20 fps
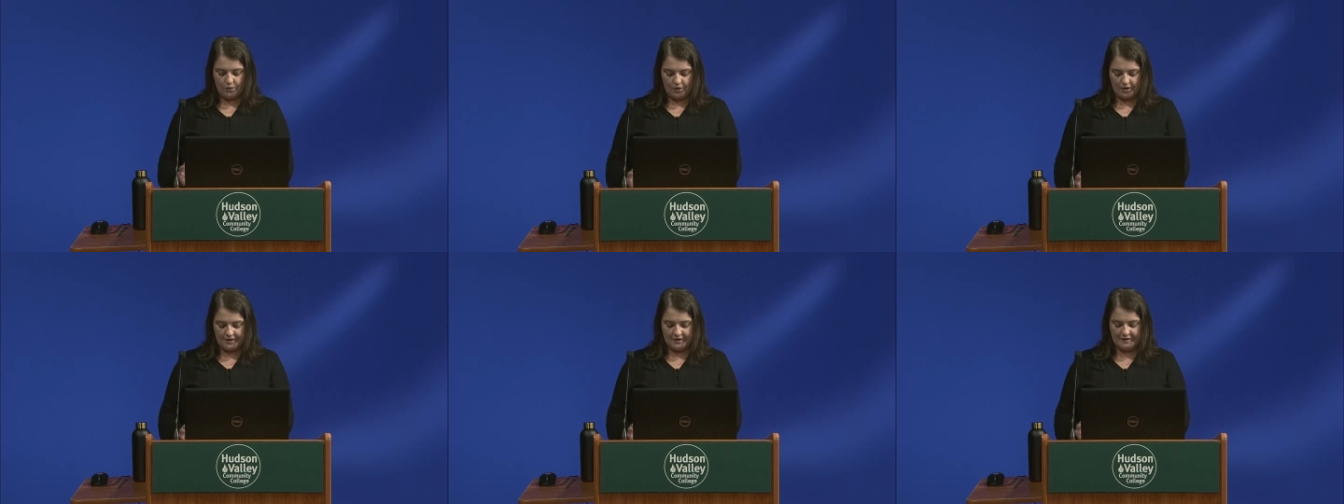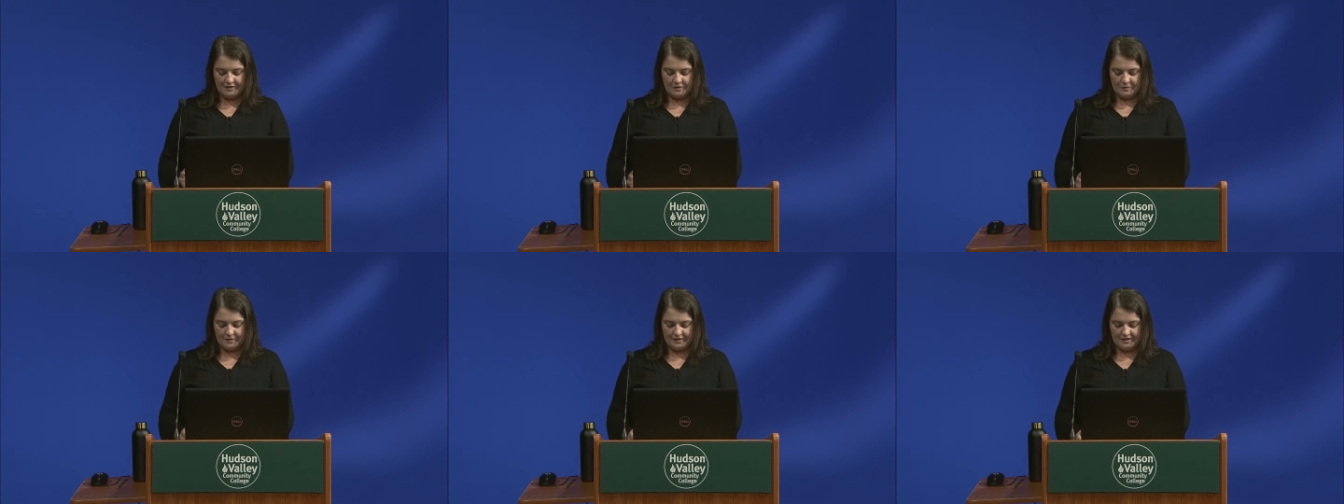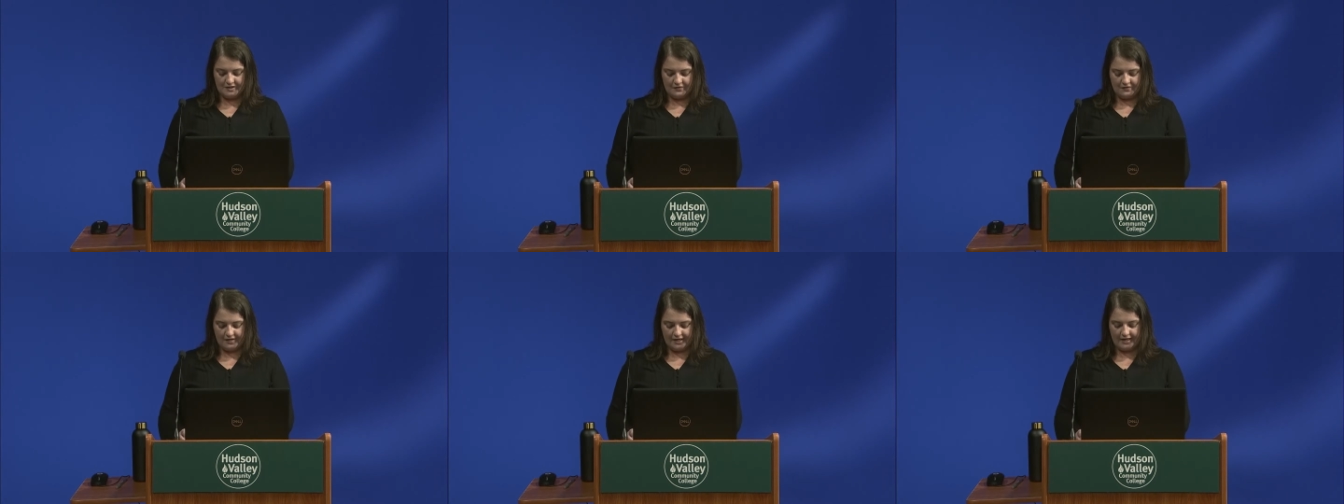ordinance
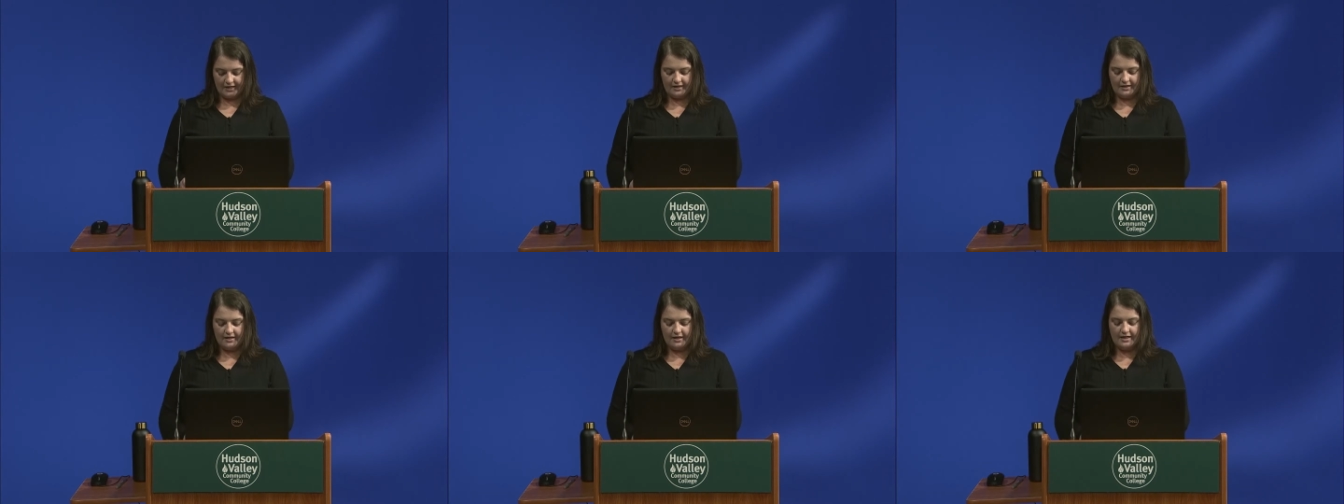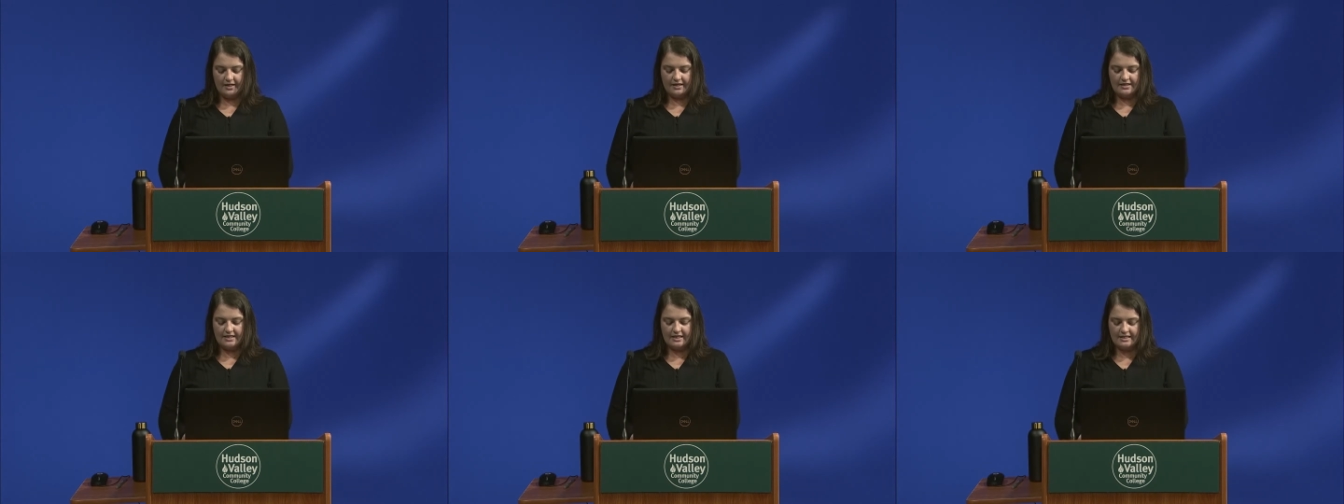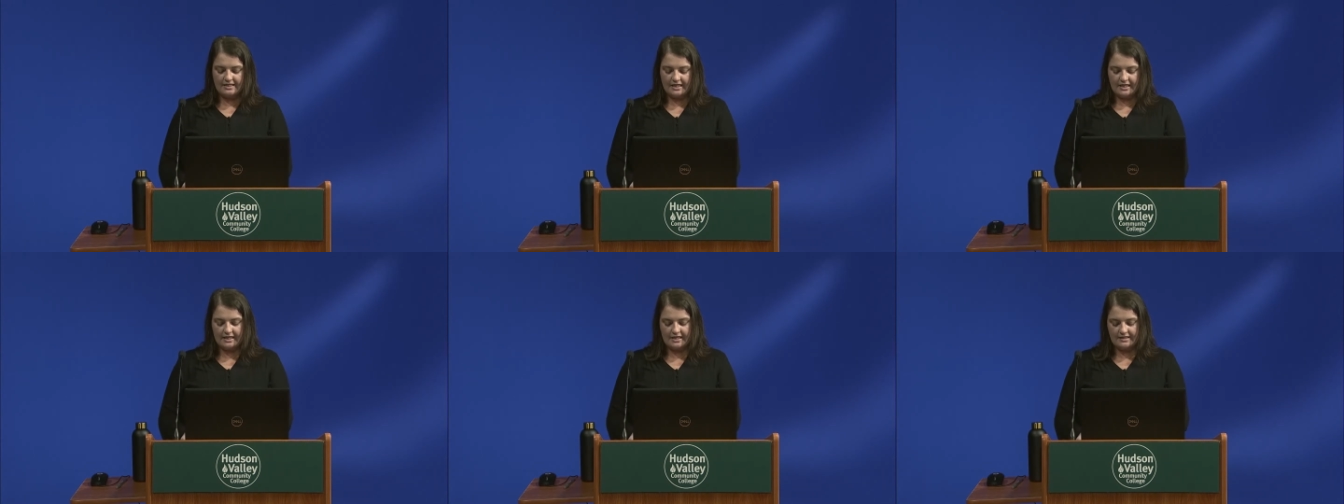specific,
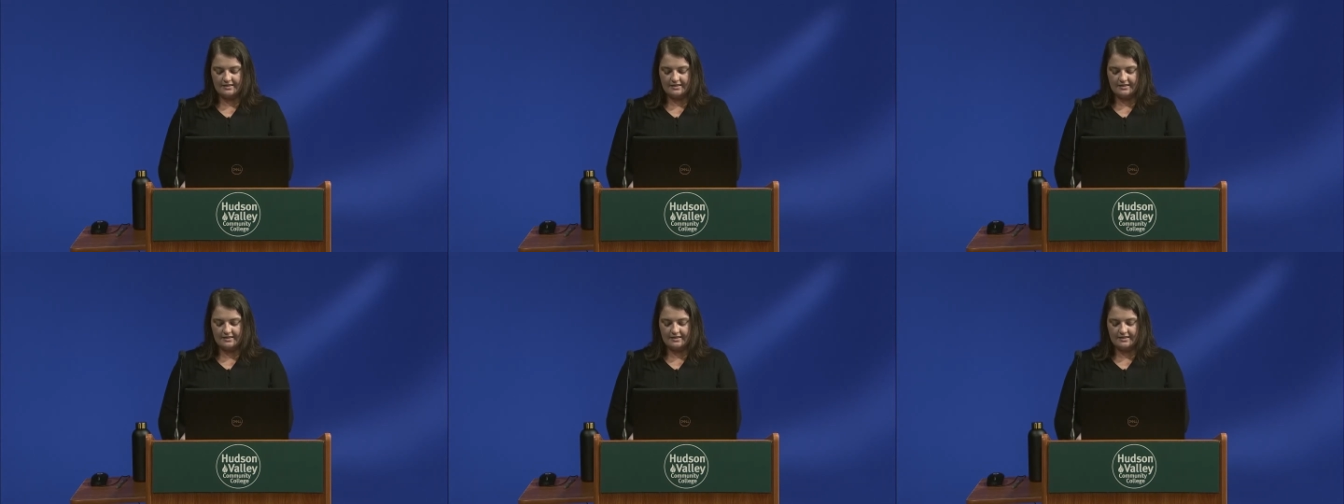dictating